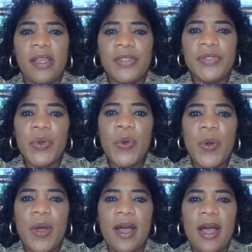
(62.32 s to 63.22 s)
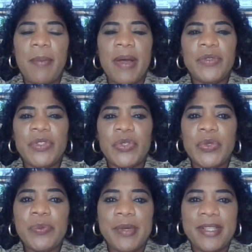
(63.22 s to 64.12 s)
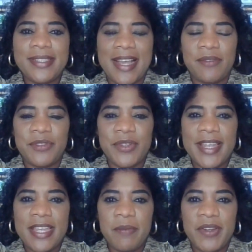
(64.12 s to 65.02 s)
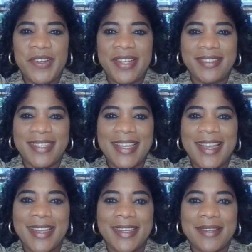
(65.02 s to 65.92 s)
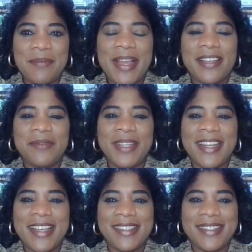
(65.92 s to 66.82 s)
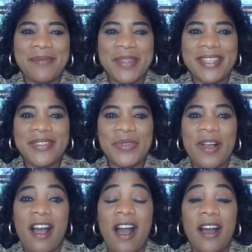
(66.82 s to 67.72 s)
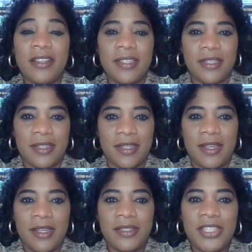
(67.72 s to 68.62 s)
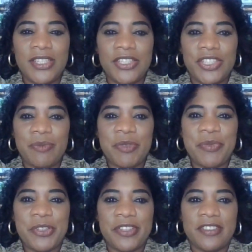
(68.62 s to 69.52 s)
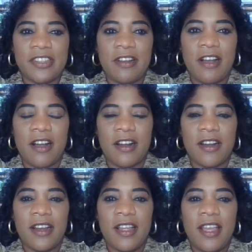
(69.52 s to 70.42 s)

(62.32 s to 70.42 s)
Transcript: So, about 2 months after I immigrated to Canada, my husband and I stepped into a Honda dealership to purchase a car.